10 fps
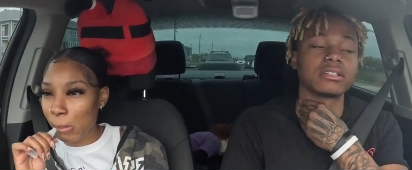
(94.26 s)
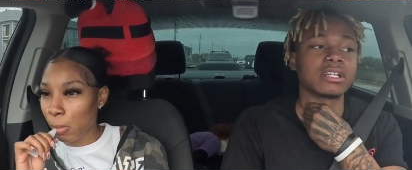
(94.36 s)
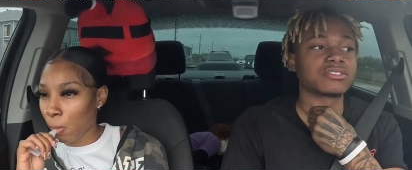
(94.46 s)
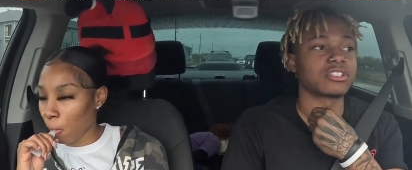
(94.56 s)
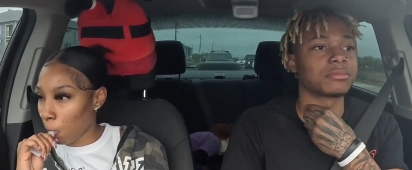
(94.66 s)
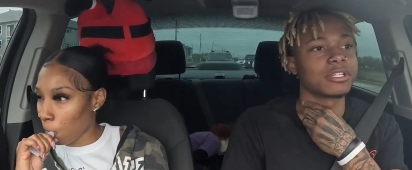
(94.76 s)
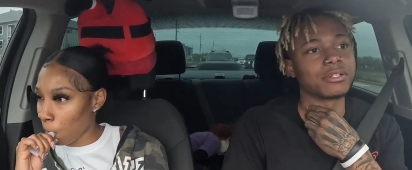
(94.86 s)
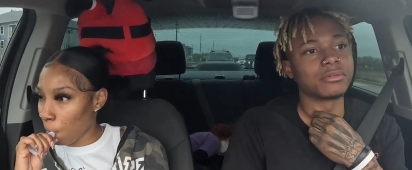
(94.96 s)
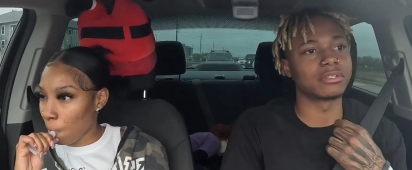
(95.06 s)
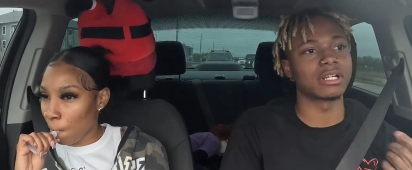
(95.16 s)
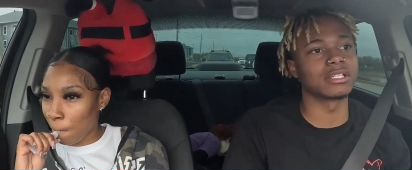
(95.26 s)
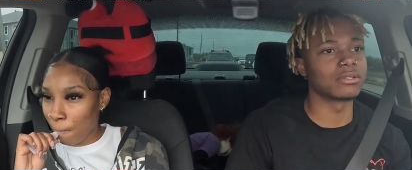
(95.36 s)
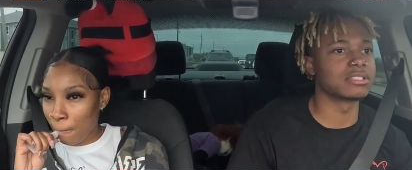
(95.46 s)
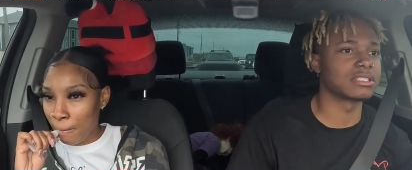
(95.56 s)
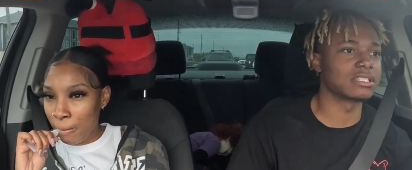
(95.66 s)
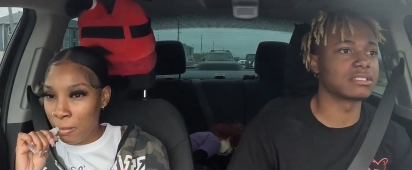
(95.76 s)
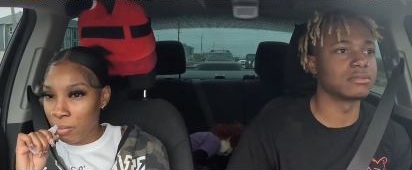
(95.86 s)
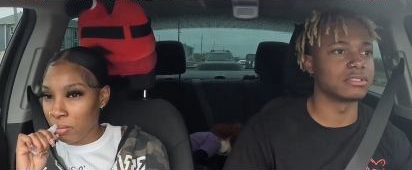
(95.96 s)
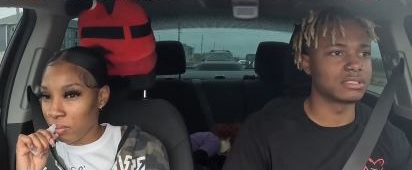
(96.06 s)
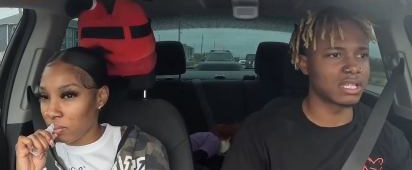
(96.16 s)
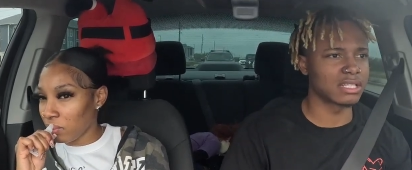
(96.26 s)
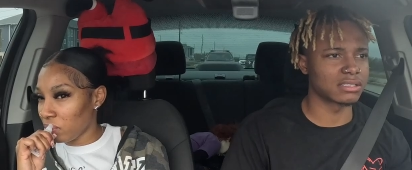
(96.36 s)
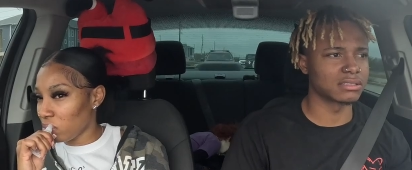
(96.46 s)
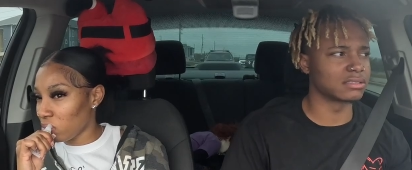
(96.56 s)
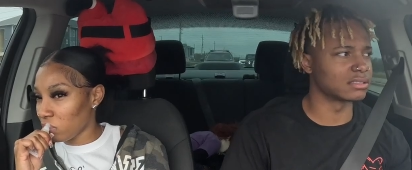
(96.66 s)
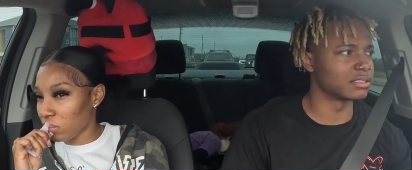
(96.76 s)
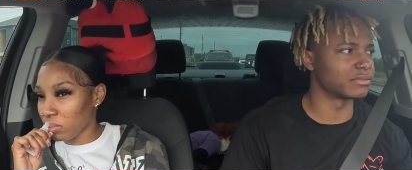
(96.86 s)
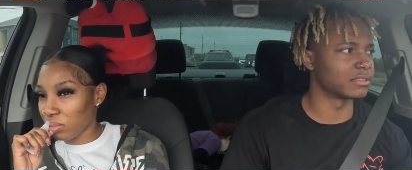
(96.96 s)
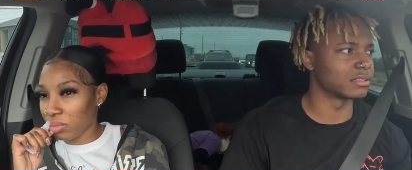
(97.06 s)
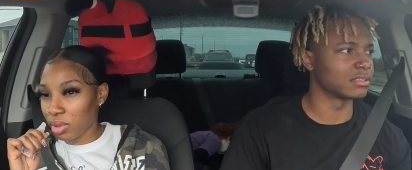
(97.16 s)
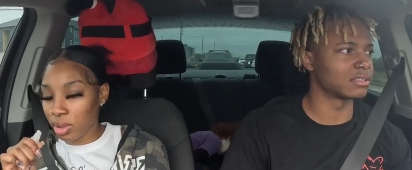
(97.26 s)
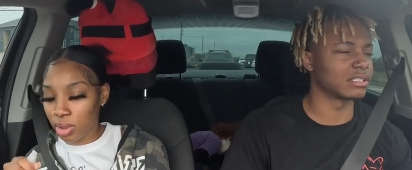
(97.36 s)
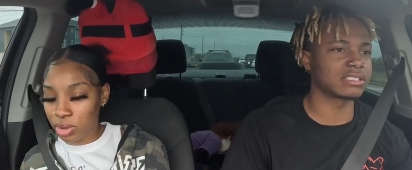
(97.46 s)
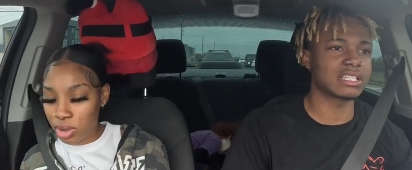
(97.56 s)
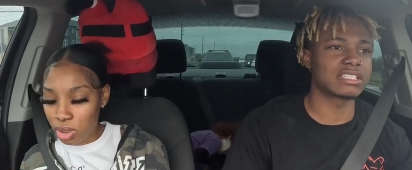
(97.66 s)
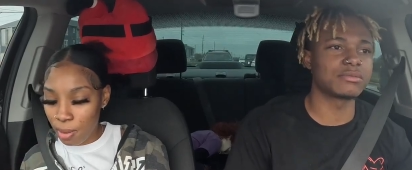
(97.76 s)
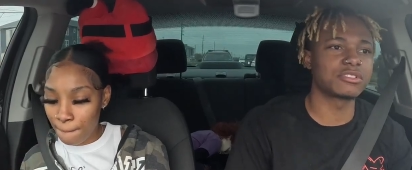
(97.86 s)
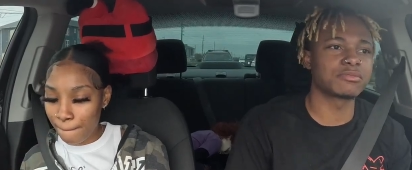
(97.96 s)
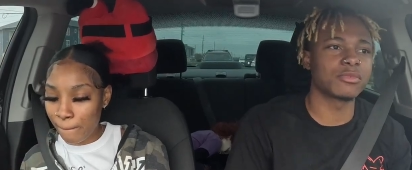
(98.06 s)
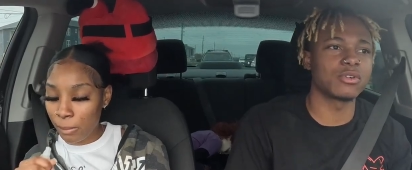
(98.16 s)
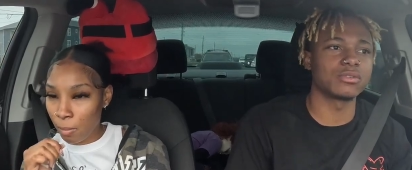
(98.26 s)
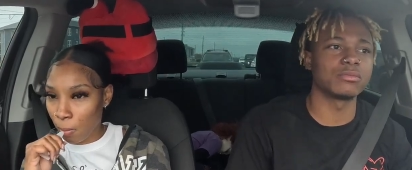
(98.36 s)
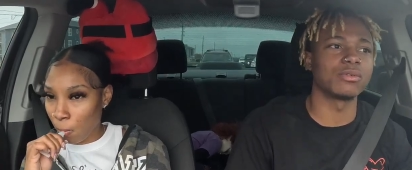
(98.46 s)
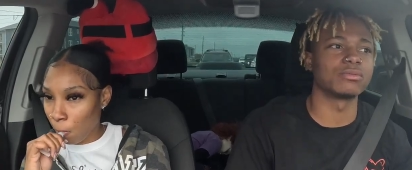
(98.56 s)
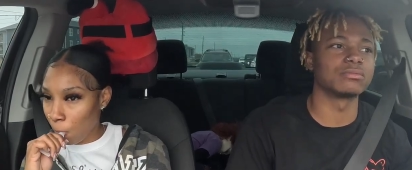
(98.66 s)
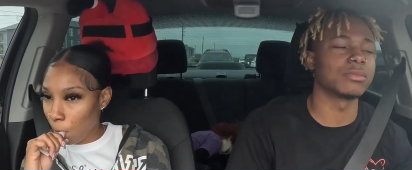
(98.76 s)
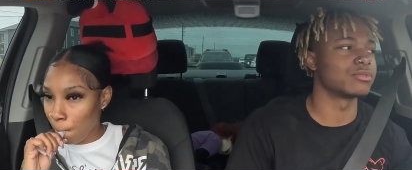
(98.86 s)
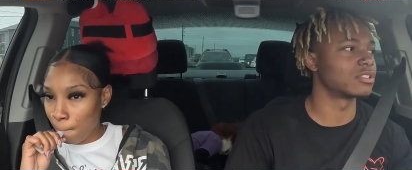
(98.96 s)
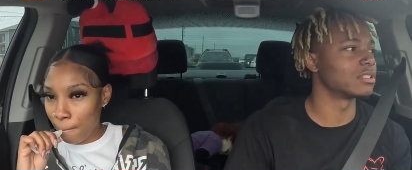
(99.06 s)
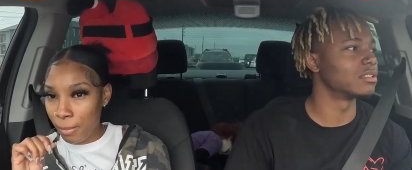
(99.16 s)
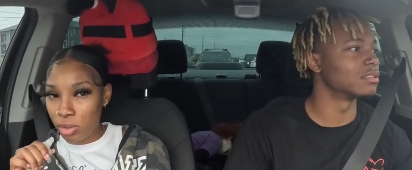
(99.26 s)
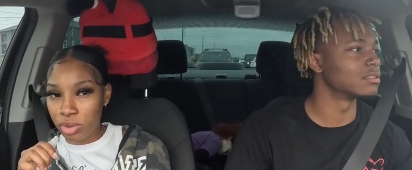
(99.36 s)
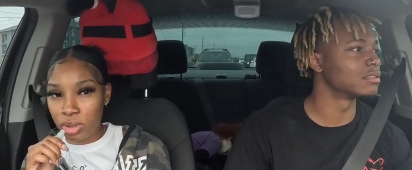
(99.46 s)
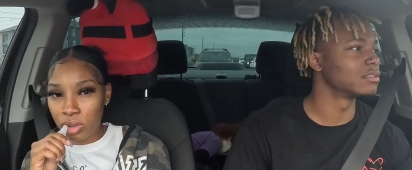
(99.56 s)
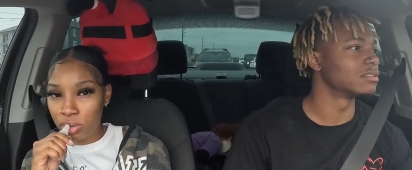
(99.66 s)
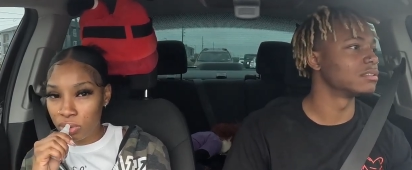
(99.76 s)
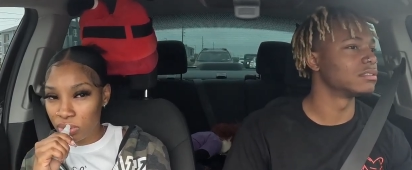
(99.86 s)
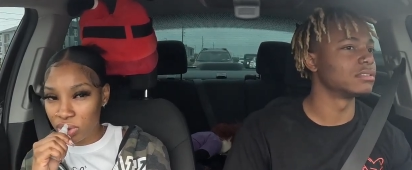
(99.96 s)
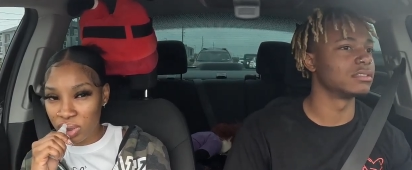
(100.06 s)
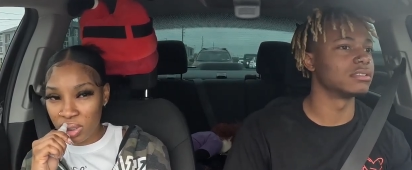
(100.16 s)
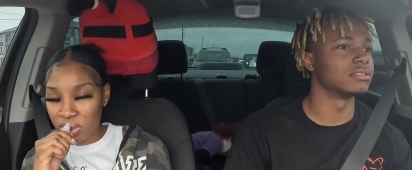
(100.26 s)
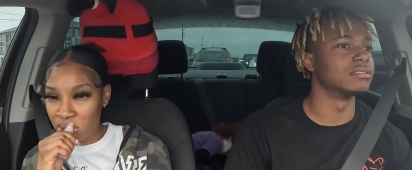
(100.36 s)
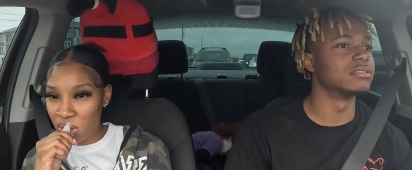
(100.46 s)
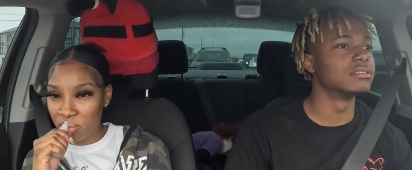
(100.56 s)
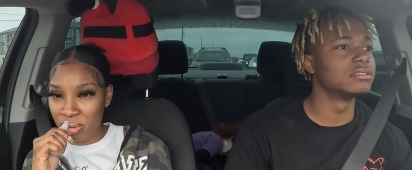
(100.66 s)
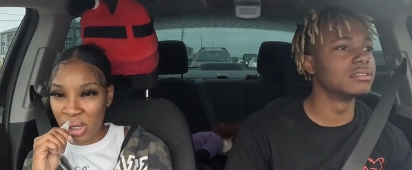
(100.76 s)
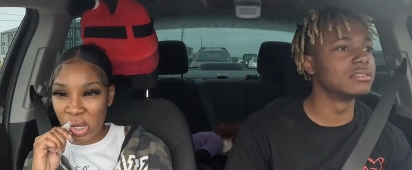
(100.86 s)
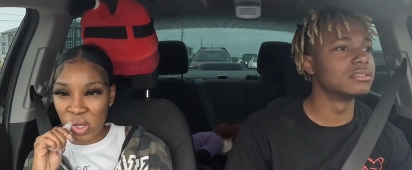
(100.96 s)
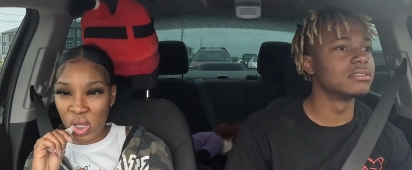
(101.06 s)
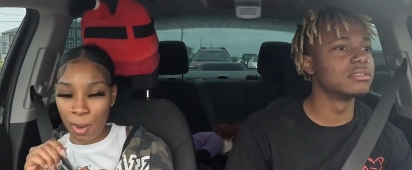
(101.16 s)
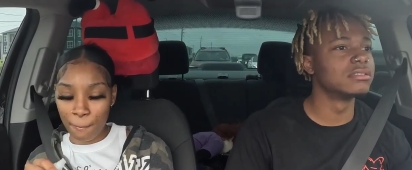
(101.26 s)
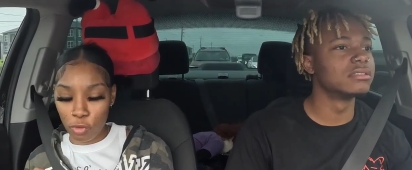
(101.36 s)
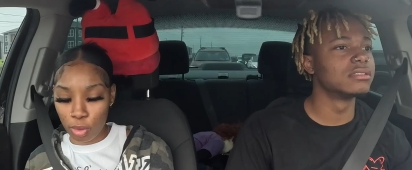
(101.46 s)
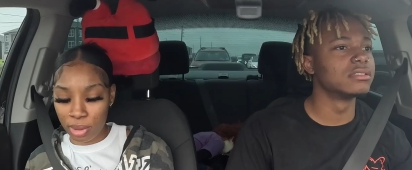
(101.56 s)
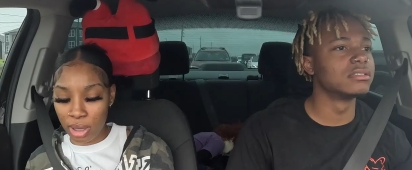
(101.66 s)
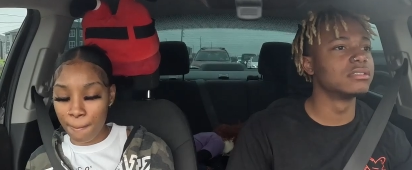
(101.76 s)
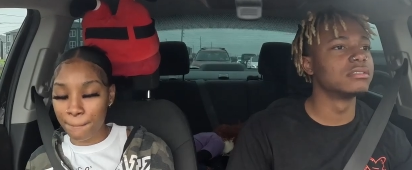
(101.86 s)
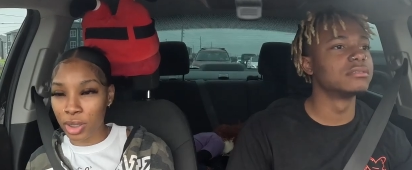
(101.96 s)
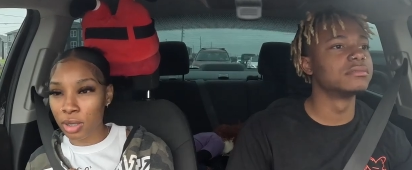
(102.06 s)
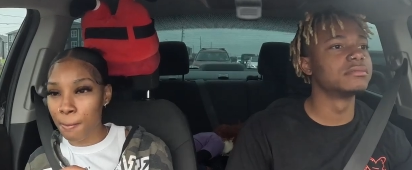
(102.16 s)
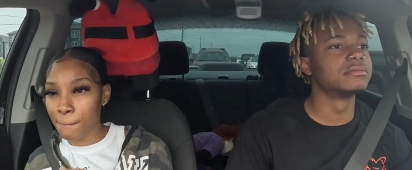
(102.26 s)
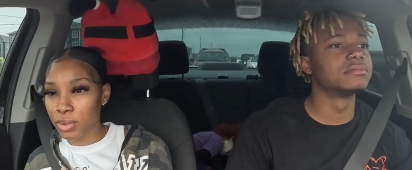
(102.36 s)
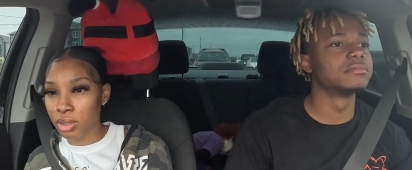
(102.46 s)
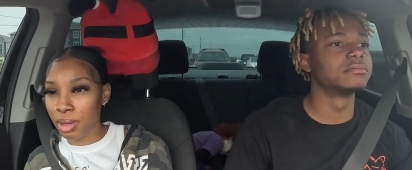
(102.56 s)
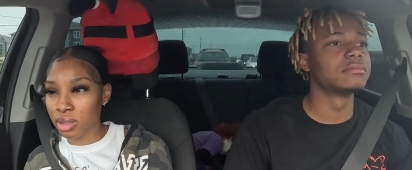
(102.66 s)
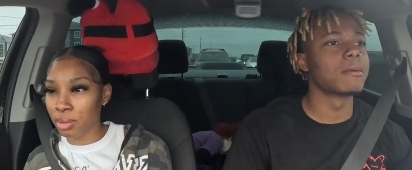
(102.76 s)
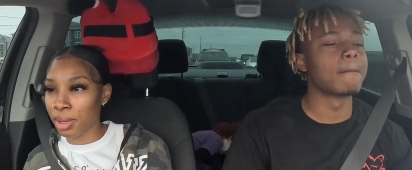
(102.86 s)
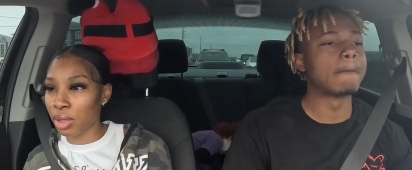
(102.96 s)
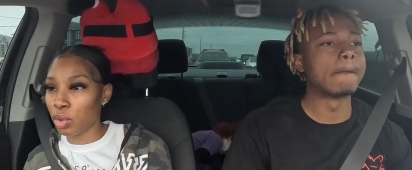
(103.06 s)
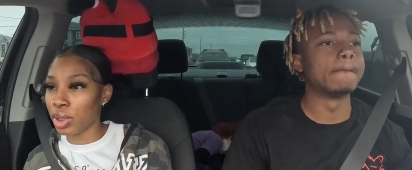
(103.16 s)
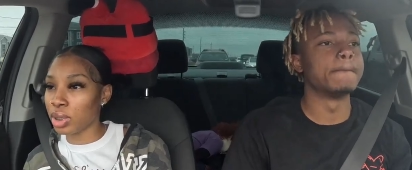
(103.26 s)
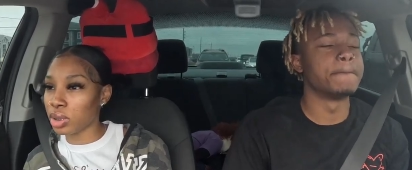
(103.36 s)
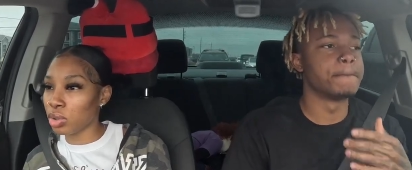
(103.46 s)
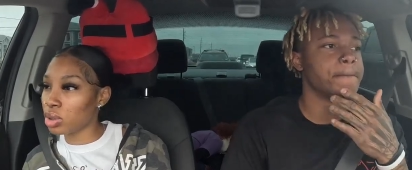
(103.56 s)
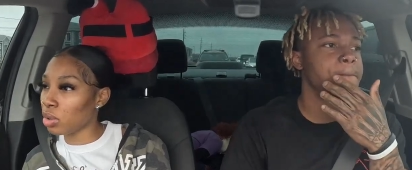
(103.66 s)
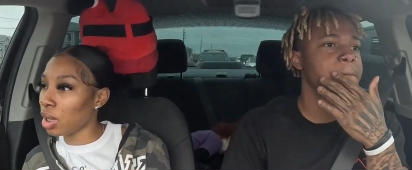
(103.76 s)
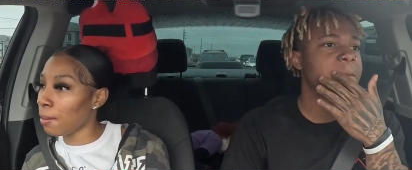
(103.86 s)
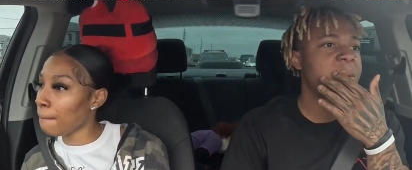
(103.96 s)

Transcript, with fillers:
Speaker 1: and I started playing with her, I noticed like she was just acting a little different. Yeah. It's like she was just more, more, more chill. More chill.
Speaker 2: She, yeah, yeah. she gonna be the one minute, but she bouncing back quick, so it's okay.